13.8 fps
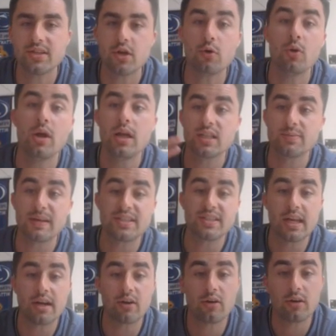So spaces
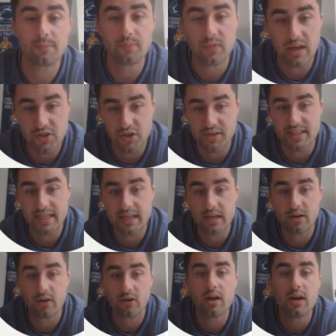that are, as you can see
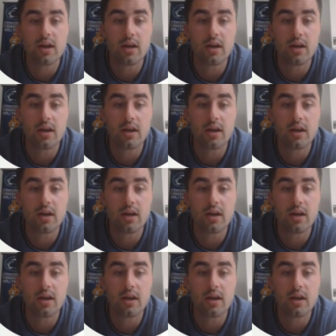here,